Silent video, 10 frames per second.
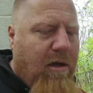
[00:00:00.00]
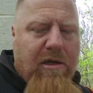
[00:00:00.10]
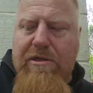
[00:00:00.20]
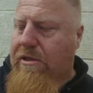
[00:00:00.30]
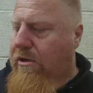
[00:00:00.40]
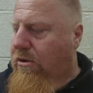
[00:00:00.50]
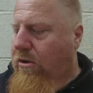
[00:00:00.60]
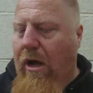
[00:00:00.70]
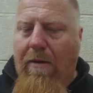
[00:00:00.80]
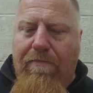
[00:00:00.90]

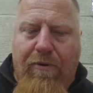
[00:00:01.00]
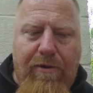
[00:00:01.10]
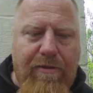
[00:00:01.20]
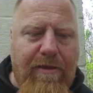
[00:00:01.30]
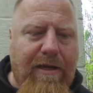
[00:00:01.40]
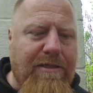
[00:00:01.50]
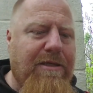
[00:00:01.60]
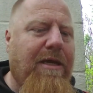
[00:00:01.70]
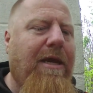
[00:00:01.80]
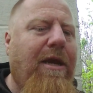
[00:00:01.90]
so I'll put
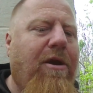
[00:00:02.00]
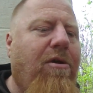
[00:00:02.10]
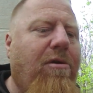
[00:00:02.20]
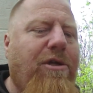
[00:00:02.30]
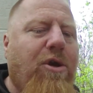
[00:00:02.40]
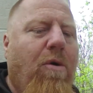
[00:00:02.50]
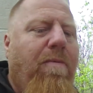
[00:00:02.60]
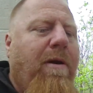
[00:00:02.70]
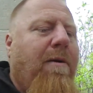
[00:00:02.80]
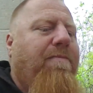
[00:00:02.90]
this here. Let's
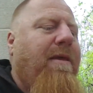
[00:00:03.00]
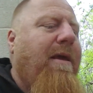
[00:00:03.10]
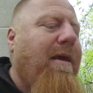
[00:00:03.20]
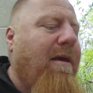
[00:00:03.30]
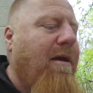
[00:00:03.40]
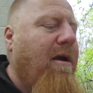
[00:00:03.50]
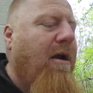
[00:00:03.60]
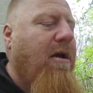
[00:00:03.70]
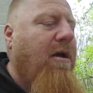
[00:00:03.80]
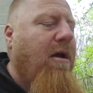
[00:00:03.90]
open up the
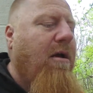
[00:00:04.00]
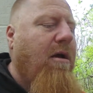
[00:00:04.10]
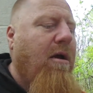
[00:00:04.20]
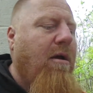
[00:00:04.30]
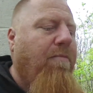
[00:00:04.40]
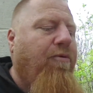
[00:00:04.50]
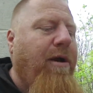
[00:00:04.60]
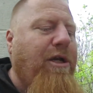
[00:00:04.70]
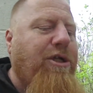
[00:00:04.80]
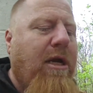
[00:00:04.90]

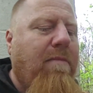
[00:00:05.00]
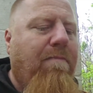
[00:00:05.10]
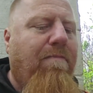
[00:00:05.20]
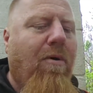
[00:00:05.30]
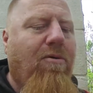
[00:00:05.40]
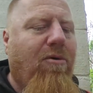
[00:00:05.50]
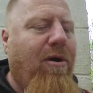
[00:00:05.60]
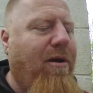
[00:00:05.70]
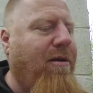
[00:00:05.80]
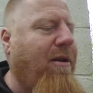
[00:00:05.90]
pre-gen
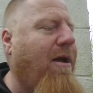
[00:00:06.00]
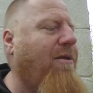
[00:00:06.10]
booklet. Now